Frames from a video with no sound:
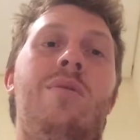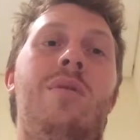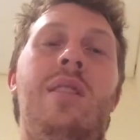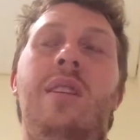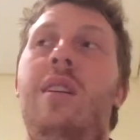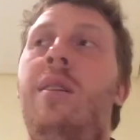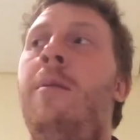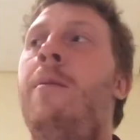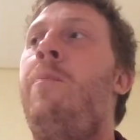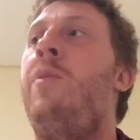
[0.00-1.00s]
oriented,
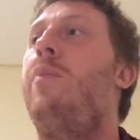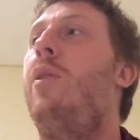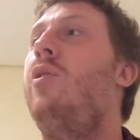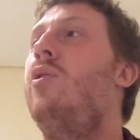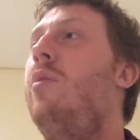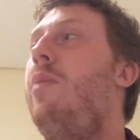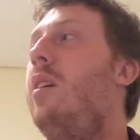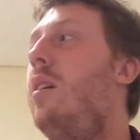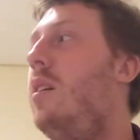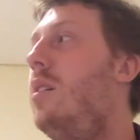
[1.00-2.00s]
partially
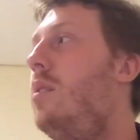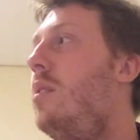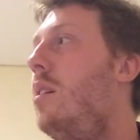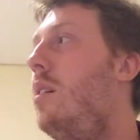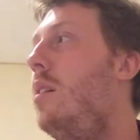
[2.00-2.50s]
because